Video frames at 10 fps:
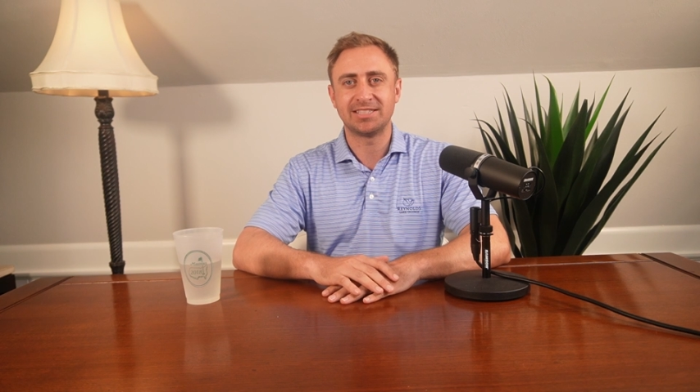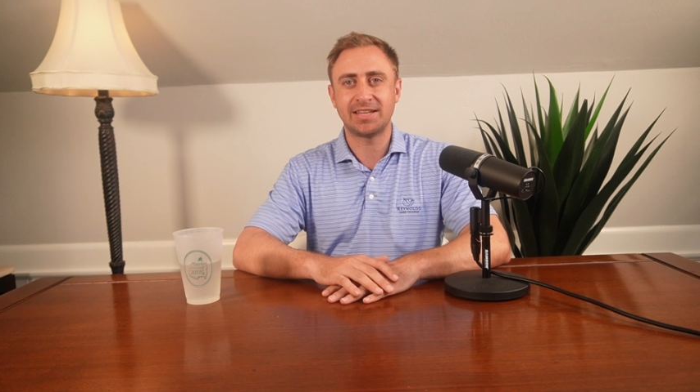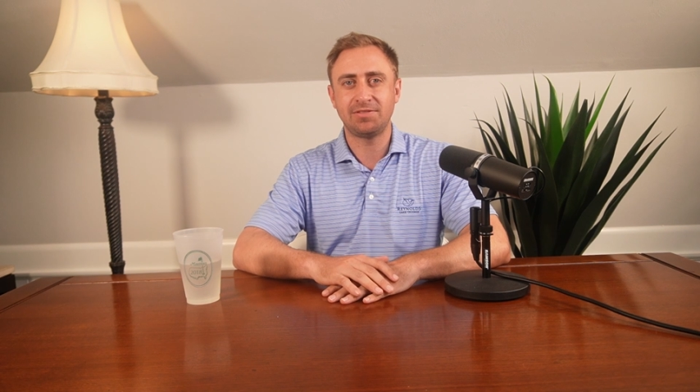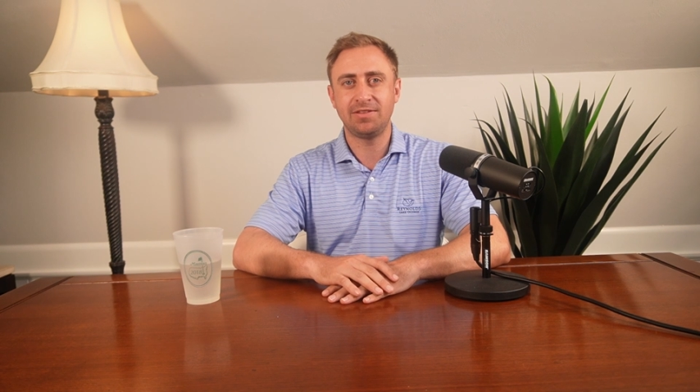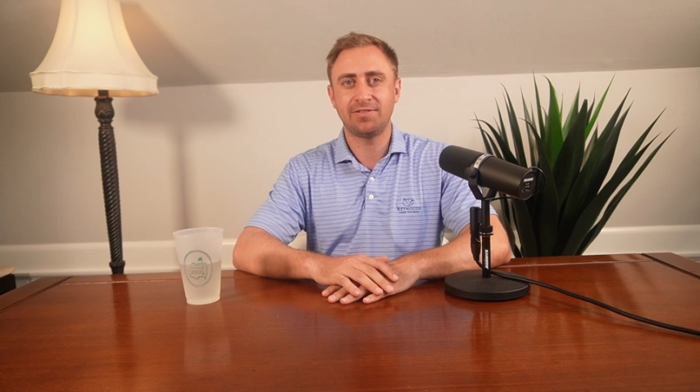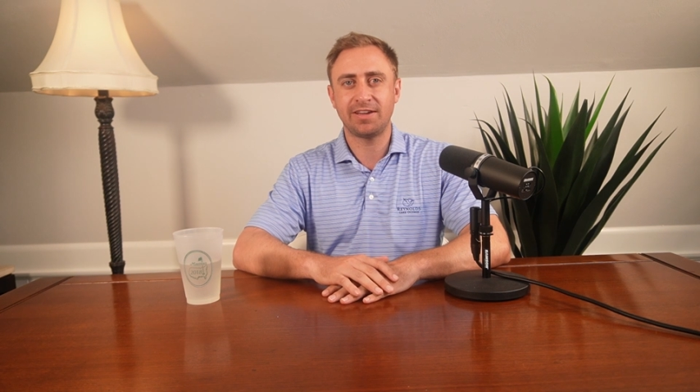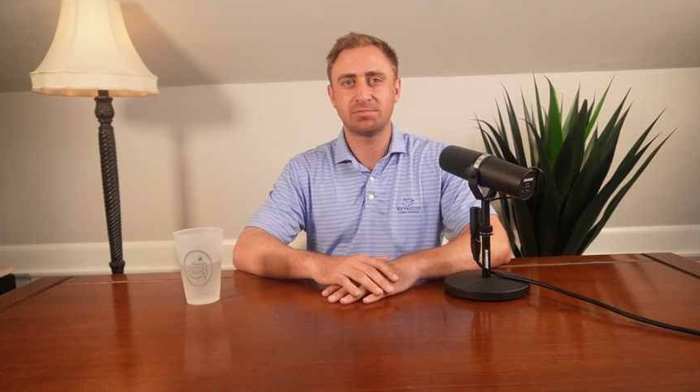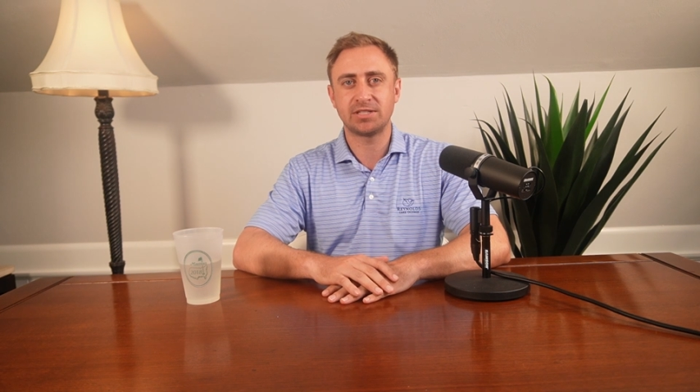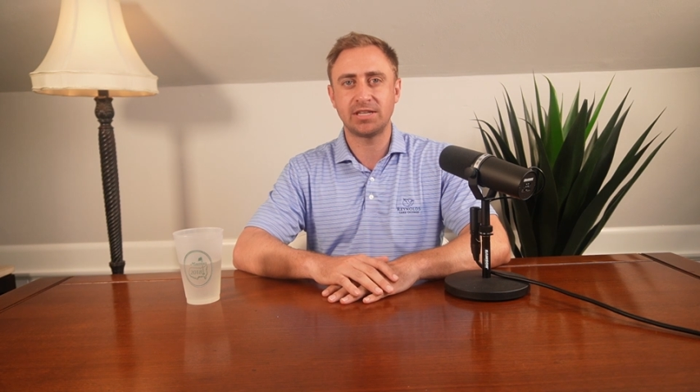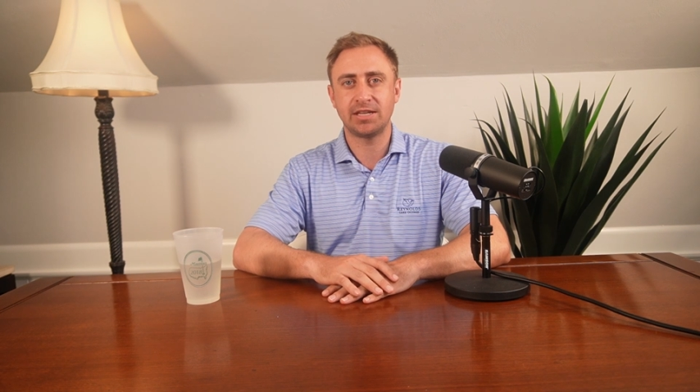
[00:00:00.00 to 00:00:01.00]

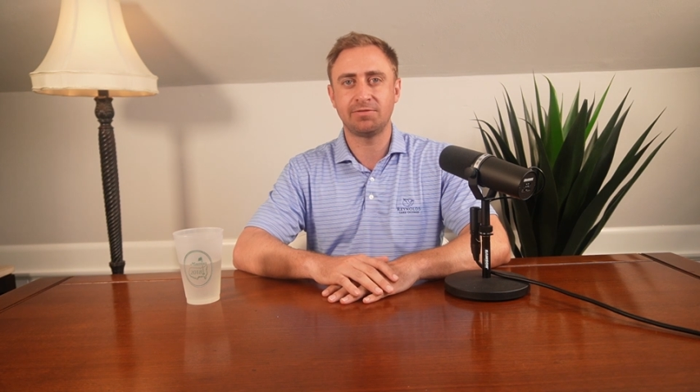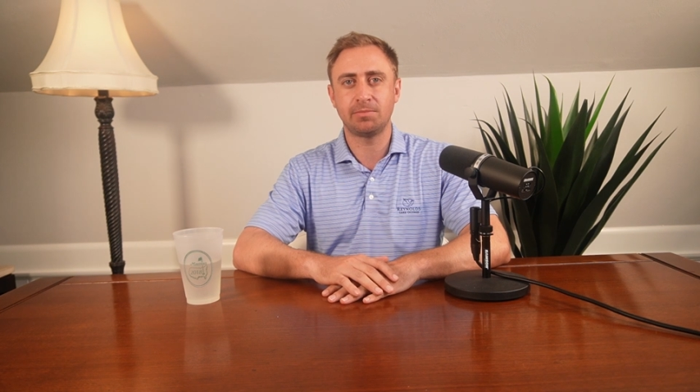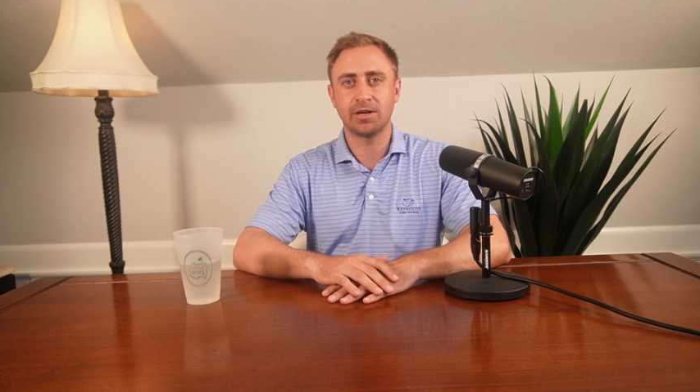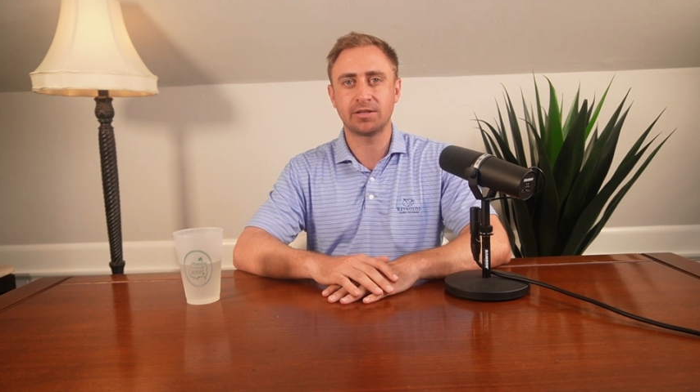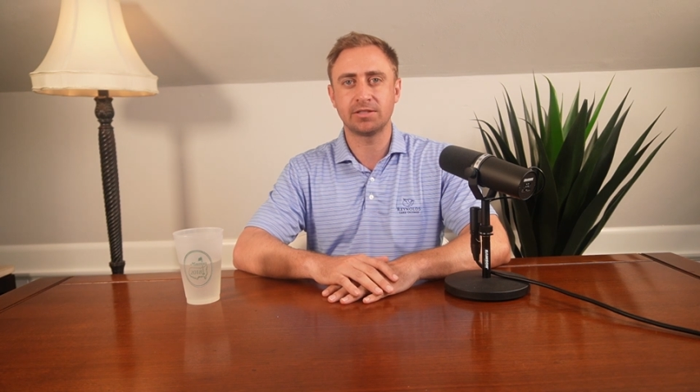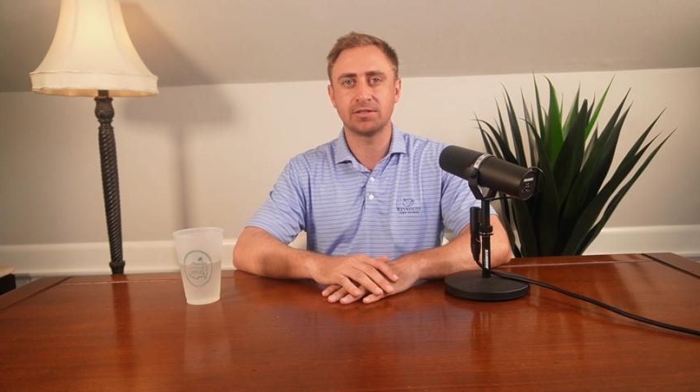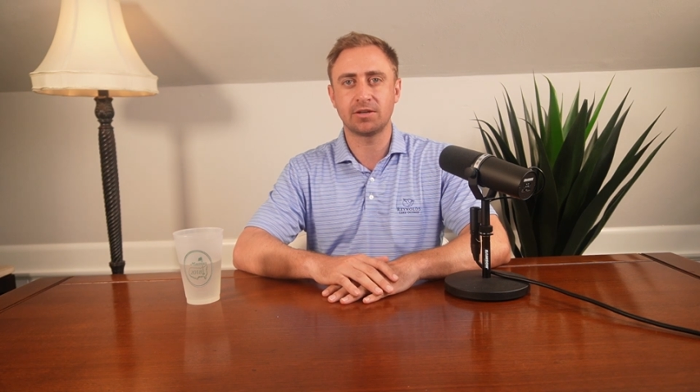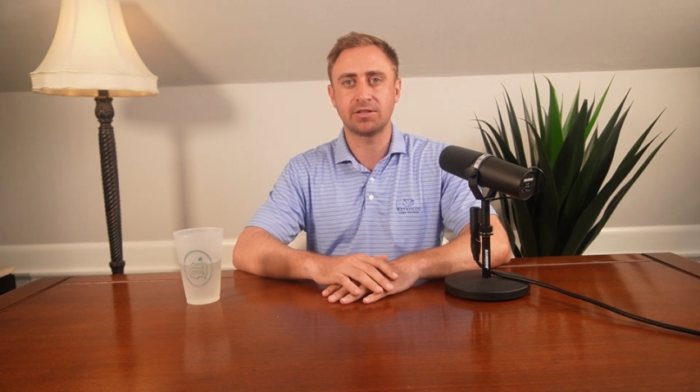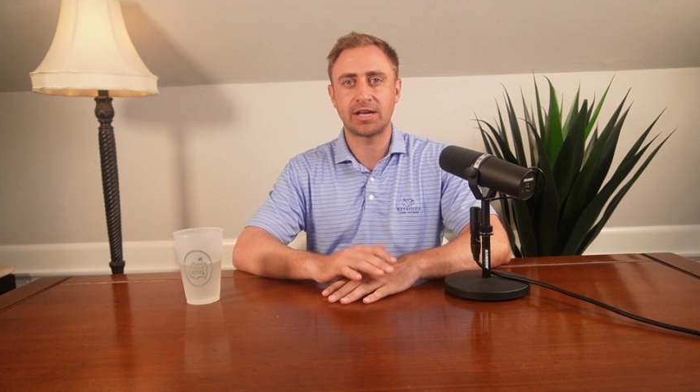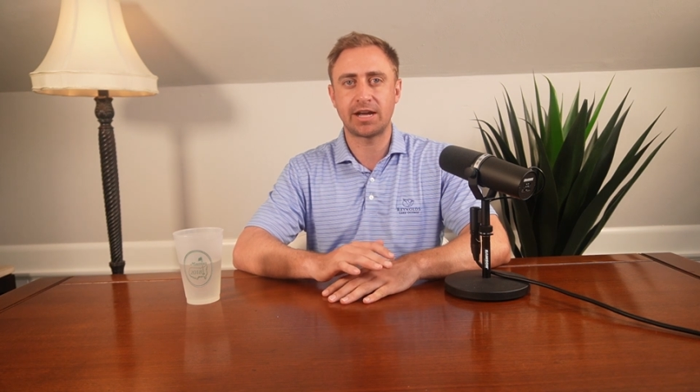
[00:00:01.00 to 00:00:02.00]
75% of Americans
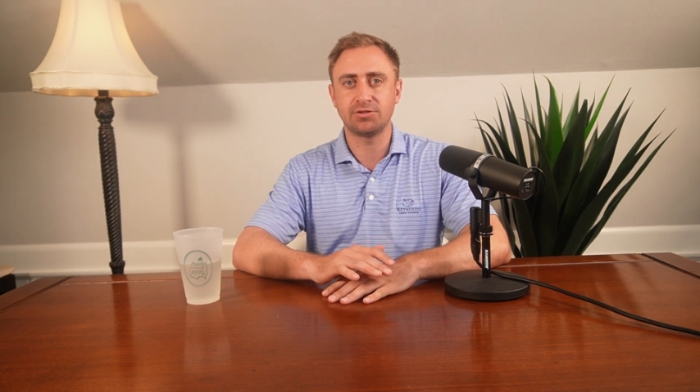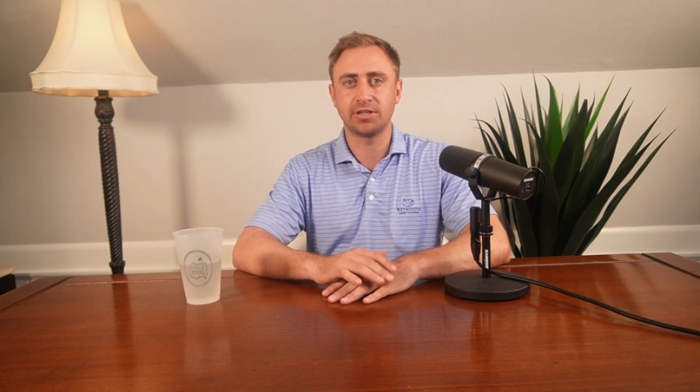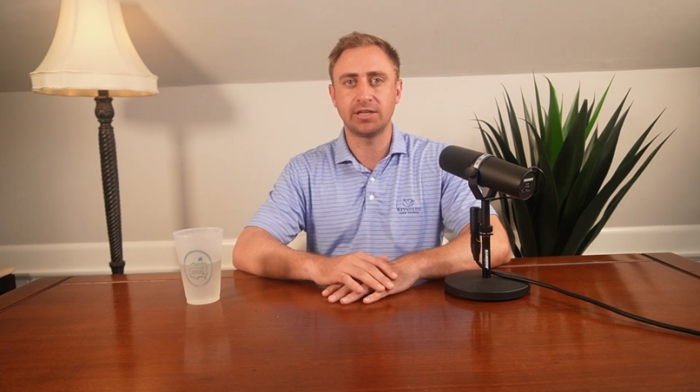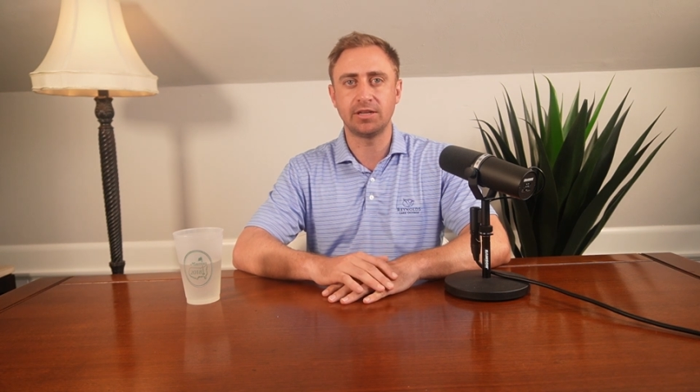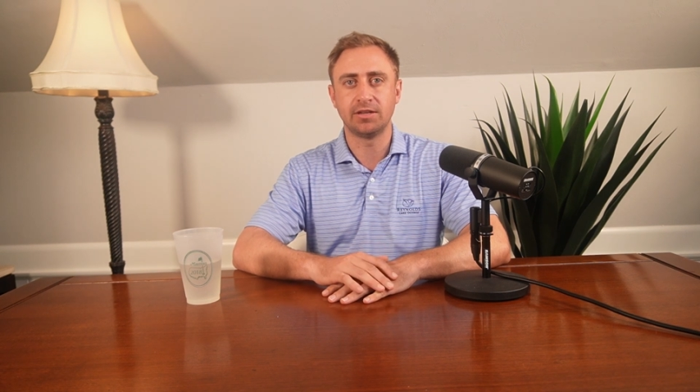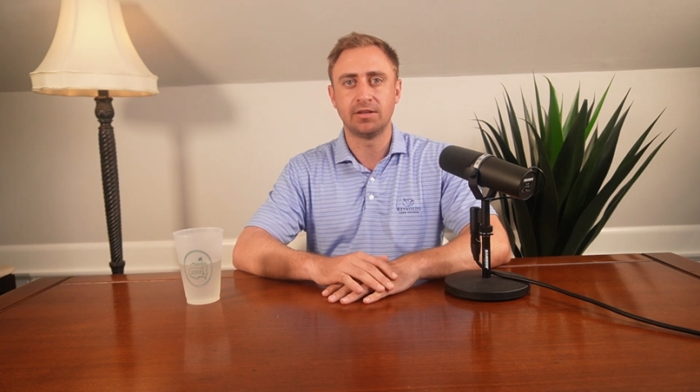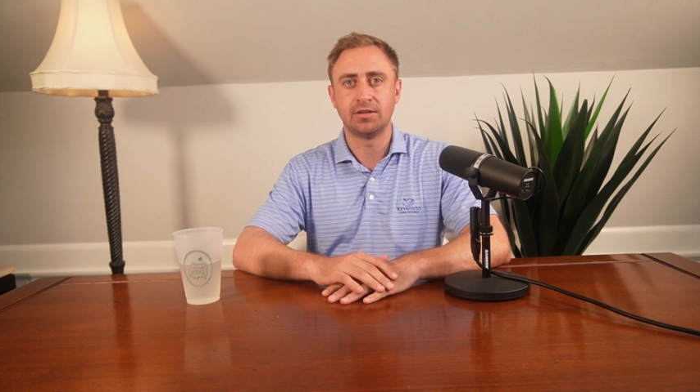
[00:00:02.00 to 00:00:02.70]
are dehydrated.